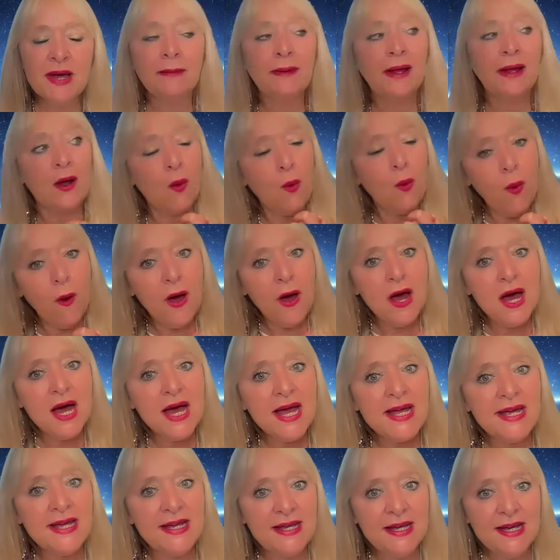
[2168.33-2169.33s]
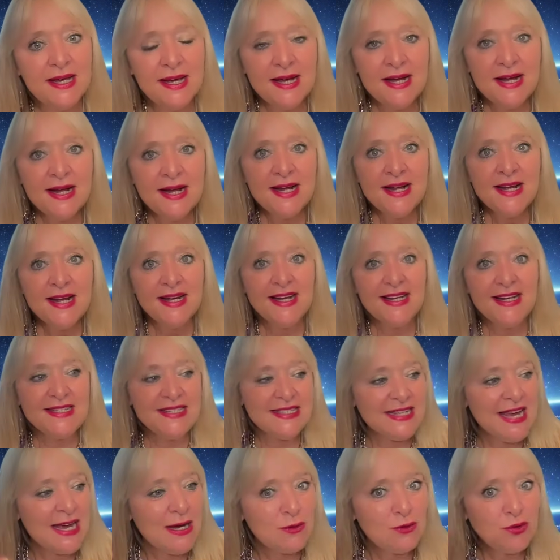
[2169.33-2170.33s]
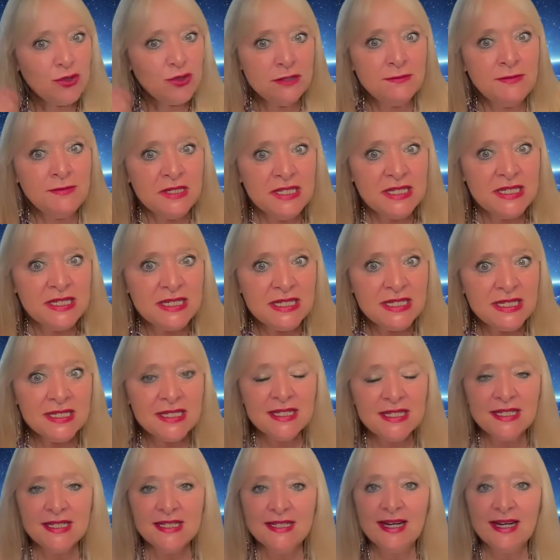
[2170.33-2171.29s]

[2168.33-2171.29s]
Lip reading: I'm like, why is that woman